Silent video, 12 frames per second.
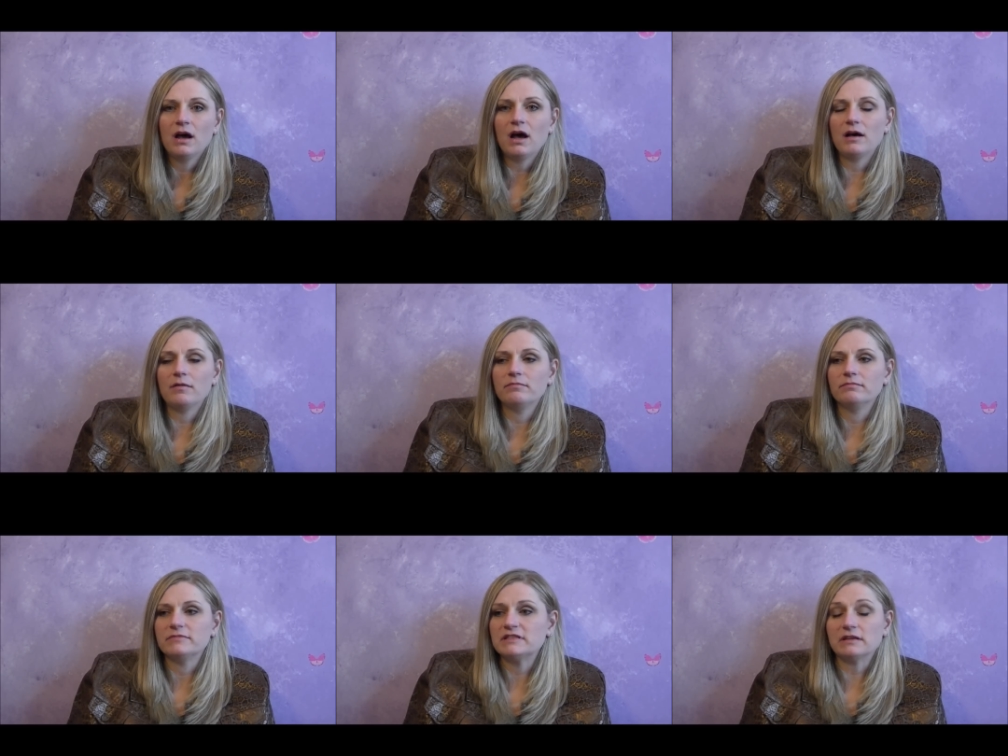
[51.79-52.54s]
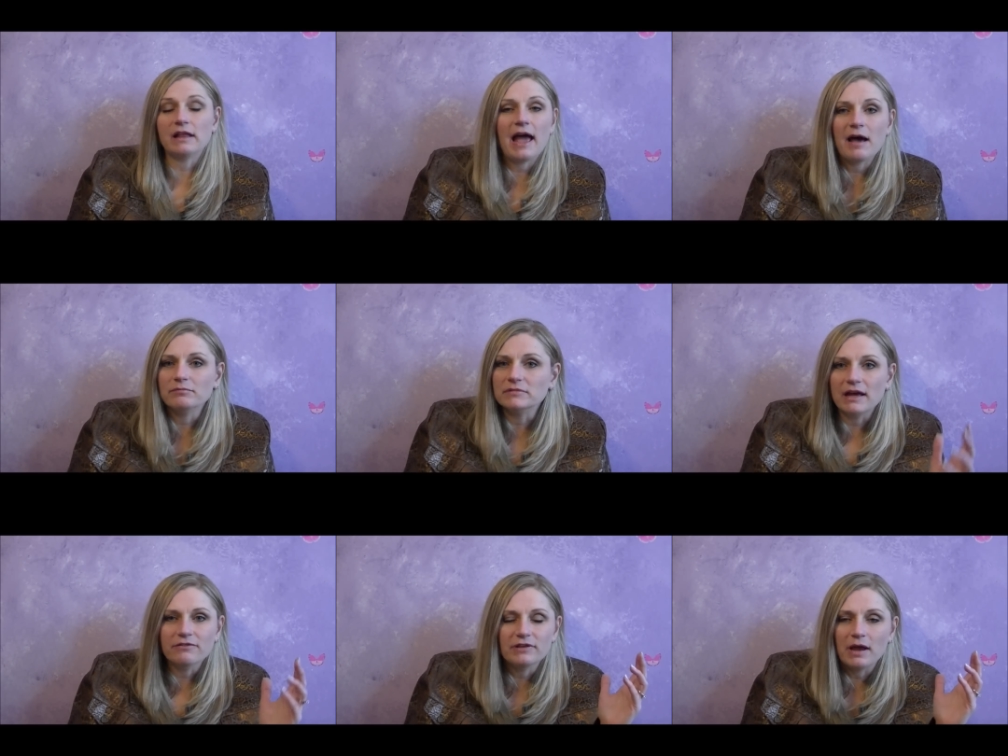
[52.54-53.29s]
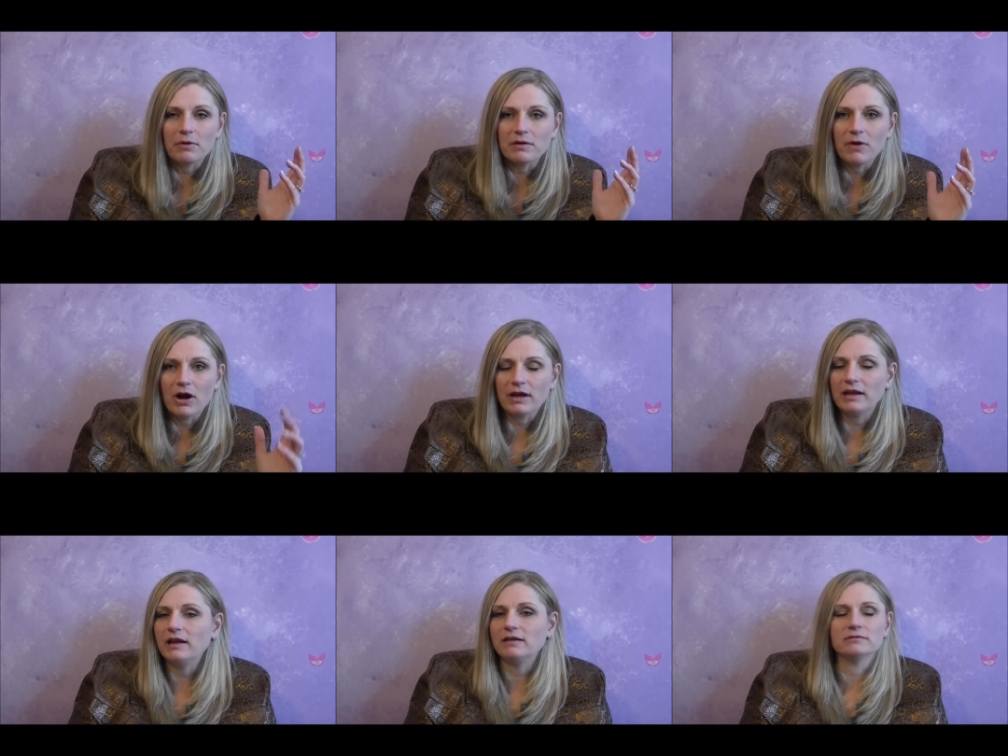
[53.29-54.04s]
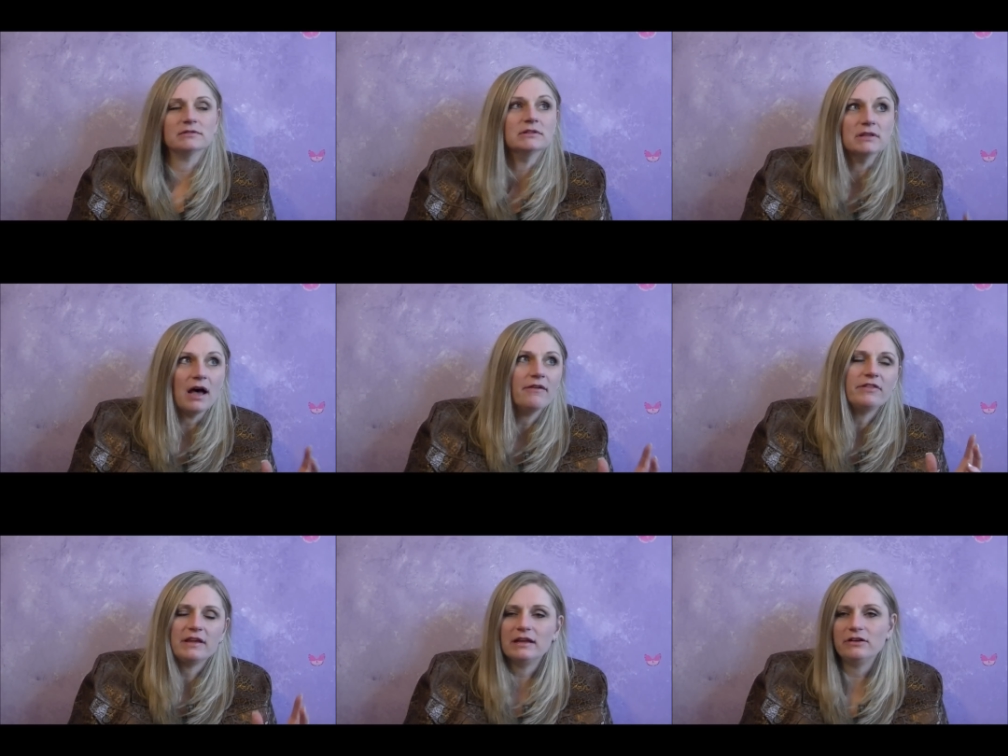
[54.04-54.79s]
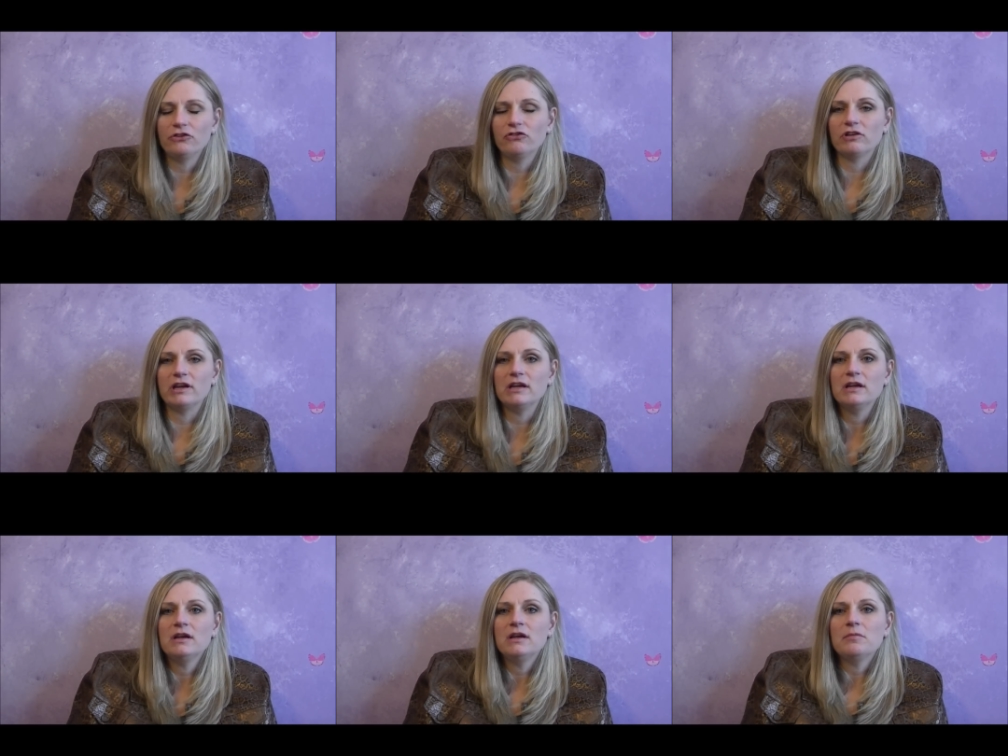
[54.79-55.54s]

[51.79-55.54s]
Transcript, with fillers: um, still am, love network marketing, love the industry,